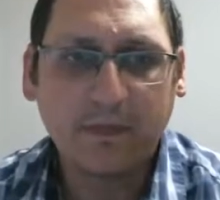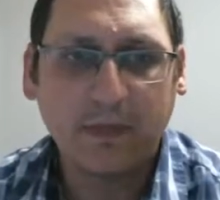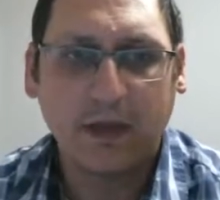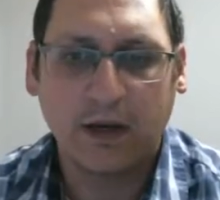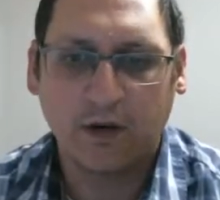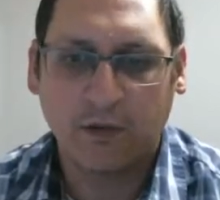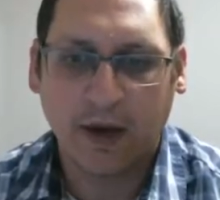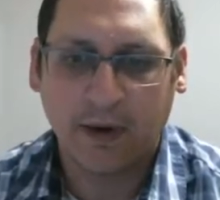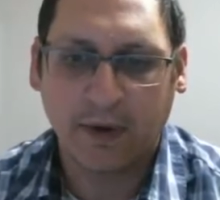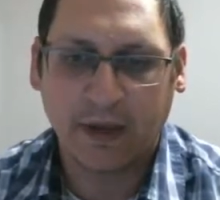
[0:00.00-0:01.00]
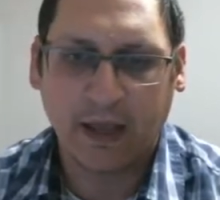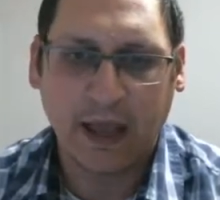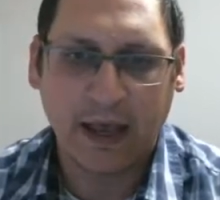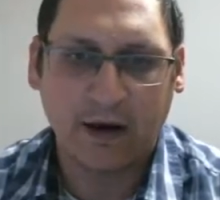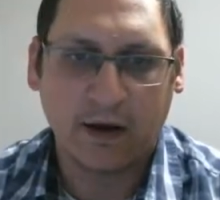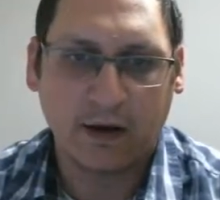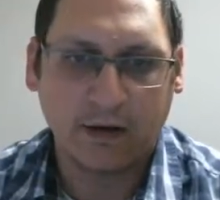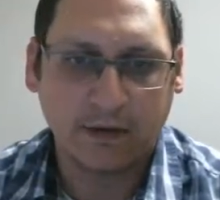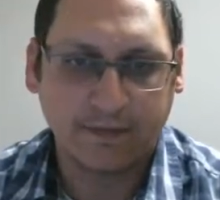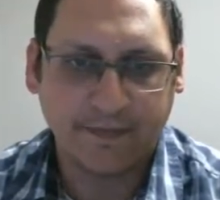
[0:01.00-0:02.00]
gonna go my way at
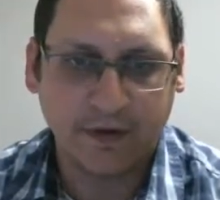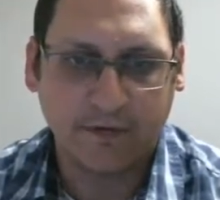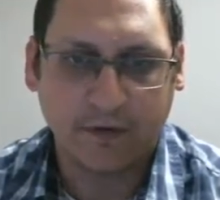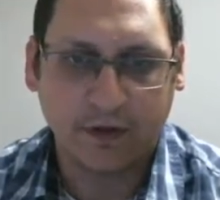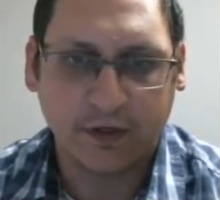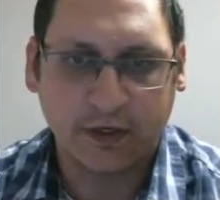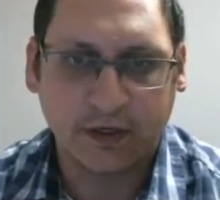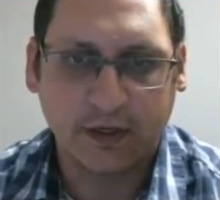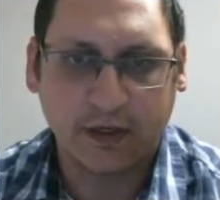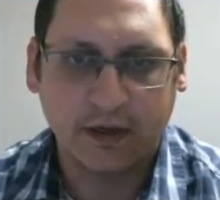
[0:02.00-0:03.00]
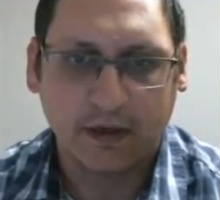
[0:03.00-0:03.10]
all, unfortunately.